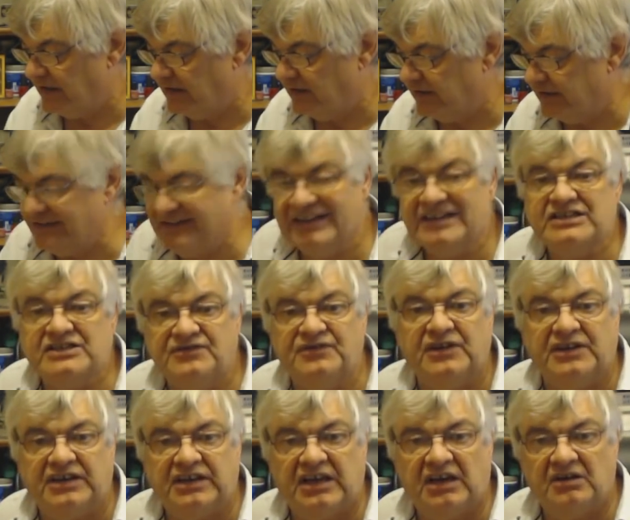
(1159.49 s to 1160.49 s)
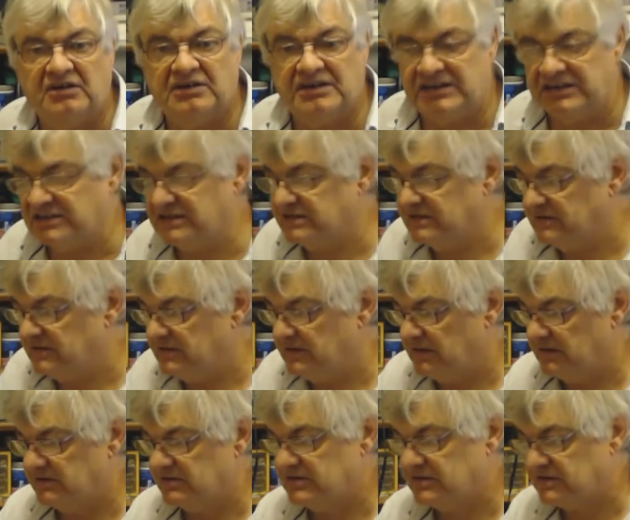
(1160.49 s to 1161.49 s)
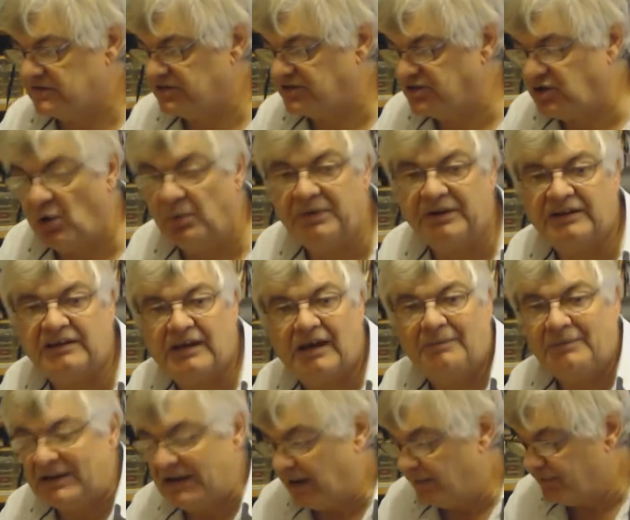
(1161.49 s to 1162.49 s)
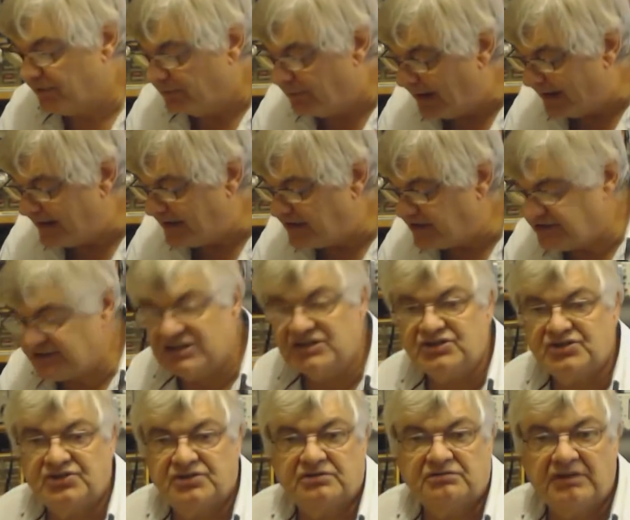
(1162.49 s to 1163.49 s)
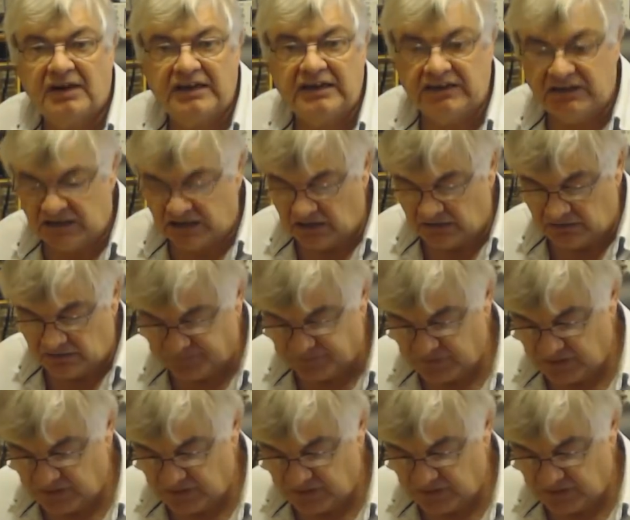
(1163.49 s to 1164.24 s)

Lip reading: in this video is stop it coming up the mains into the radio.